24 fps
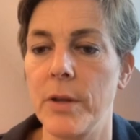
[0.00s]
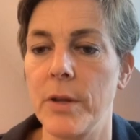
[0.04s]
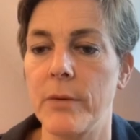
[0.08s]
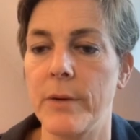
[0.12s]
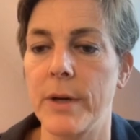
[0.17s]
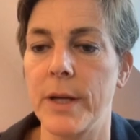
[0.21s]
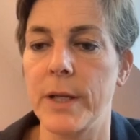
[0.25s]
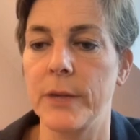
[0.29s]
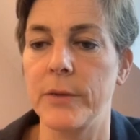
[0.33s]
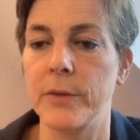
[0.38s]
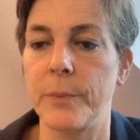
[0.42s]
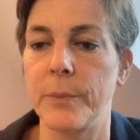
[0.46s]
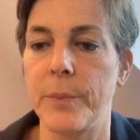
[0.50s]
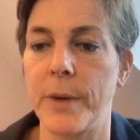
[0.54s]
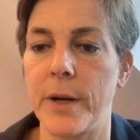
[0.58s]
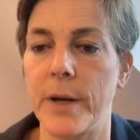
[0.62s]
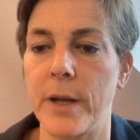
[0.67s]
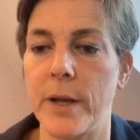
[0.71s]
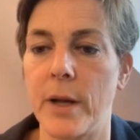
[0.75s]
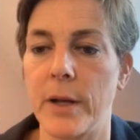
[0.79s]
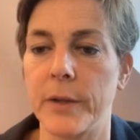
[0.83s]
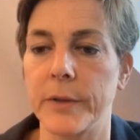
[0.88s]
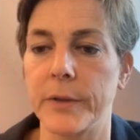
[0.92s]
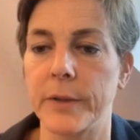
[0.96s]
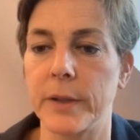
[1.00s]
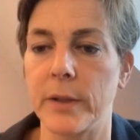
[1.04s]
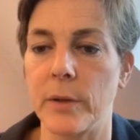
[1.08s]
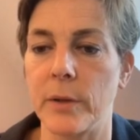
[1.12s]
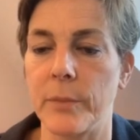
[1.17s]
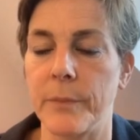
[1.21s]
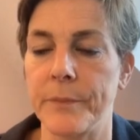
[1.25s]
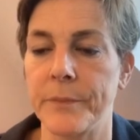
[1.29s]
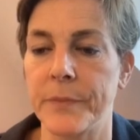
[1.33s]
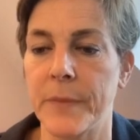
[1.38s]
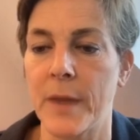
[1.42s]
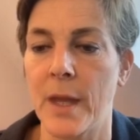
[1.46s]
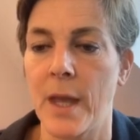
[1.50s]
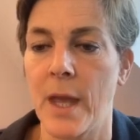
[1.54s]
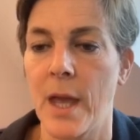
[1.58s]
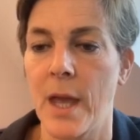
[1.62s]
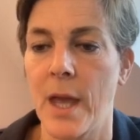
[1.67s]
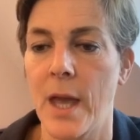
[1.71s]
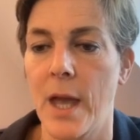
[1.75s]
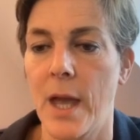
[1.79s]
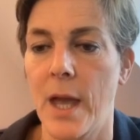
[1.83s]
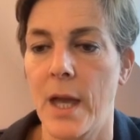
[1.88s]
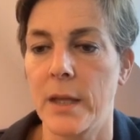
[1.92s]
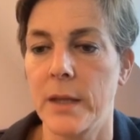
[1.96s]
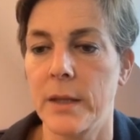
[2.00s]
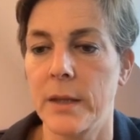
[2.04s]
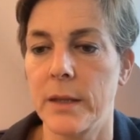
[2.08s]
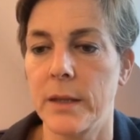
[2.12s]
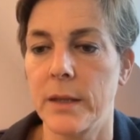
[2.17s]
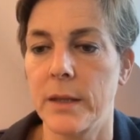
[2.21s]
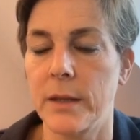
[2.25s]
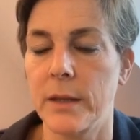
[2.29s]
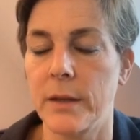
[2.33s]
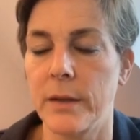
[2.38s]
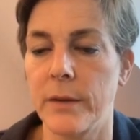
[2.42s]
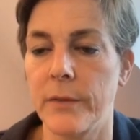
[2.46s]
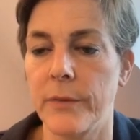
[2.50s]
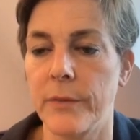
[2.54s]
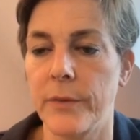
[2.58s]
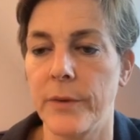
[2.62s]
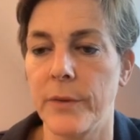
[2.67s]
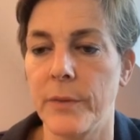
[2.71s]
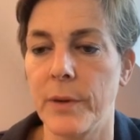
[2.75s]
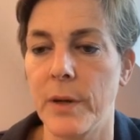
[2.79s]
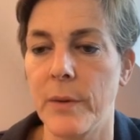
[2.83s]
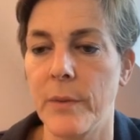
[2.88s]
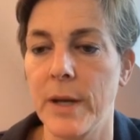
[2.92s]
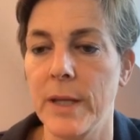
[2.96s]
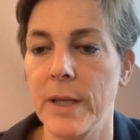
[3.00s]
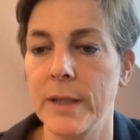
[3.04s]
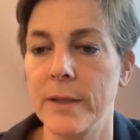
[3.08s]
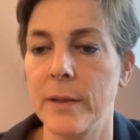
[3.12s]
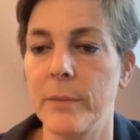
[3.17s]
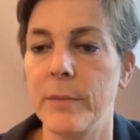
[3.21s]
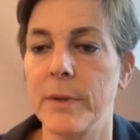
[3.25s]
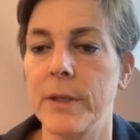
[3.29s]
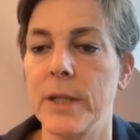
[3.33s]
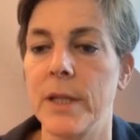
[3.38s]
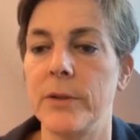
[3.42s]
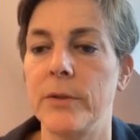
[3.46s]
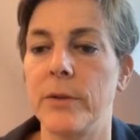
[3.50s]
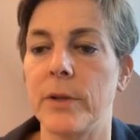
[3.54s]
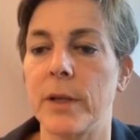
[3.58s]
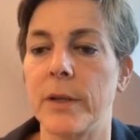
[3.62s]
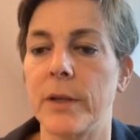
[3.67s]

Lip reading: way to periosteum. And if you wait a minute, you can